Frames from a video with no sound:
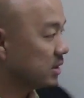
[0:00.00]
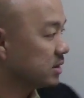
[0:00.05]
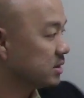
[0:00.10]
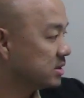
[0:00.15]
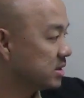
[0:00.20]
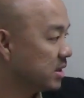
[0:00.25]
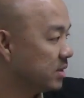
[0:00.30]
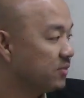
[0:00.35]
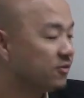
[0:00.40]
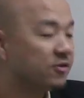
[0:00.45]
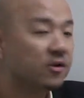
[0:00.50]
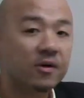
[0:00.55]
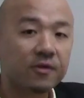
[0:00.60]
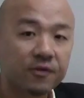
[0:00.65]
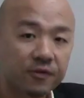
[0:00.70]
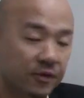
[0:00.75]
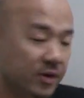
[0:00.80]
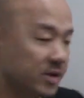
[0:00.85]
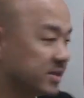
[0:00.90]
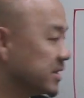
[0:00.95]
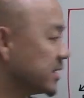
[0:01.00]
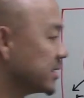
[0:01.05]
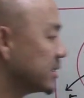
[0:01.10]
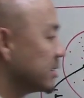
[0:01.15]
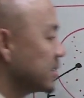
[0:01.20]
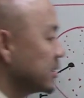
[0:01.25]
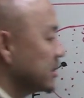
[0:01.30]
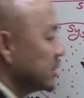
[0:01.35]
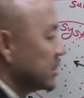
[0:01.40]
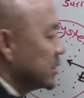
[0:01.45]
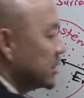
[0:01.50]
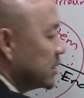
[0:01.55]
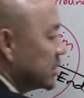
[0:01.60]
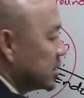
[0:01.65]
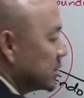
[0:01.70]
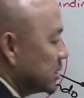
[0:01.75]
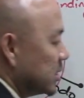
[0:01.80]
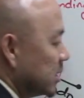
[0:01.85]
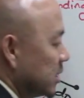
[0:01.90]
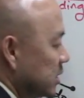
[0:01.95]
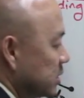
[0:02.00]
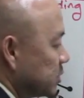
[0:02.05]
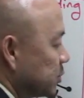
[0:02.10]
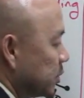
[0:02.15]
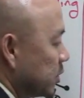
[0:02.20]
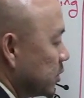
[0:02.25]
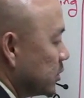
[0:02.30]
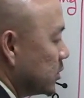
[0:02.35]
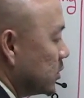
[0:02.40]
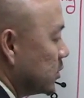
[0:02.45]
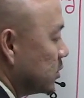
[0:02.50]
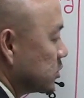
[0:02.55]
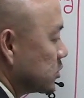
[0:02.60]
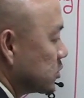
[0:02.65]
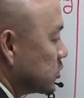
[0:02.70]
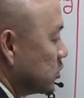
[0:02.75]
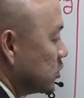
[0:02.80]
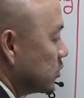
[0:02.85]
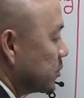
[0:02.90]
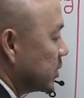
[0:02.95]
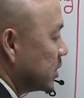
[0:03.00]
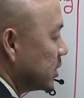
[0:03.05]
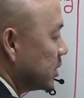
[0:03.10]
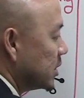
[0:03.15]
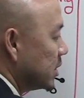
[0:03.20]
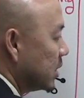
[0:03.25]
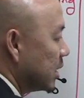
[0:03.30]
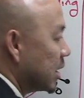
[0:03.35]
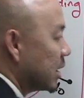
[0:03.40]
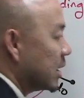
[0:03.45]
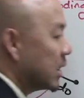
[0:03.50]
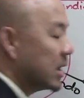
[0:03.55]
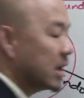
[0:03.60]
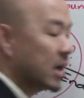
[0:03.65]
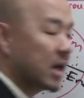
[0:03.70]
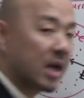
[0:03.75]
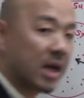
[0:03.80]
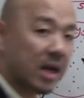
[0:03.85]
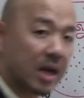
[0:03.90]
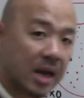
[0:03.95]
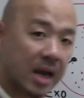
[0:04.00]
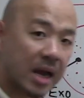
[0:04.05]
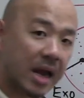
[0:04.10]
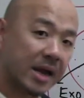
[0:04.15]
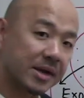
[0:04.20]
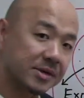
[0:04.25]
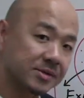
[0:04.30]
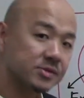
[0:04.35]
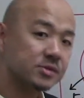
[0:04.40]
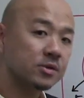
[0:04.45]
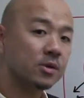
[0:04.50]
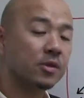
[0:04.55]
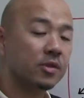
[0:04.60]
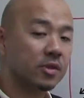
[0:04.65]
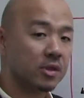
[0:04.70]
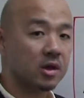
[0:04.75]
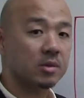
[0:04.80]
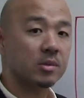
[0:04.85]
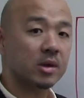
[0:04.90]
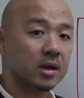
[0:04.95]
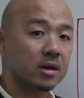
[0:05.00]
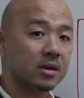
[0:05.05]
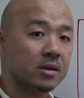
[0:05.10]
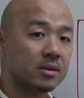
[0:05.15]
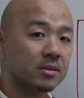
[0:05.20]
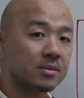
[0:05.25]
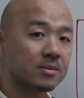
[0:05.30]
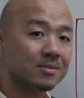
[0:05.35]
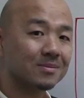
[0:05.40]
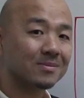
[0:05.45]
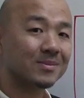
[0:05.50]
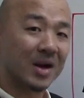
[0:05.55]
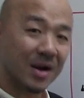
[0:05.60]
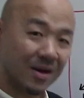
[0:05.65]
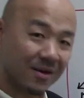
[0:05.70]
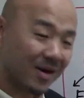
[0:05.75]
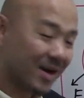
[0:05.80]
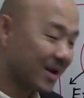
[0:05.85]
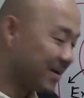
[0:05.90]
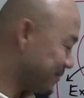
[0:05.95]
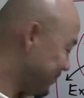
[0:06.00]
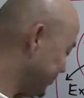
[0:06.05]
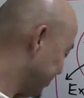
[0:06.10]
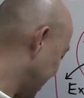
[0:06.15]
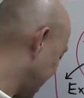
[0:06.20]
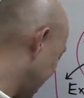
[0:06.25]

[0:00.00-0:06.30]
Same for freezing. This will also be exothermic. Alright?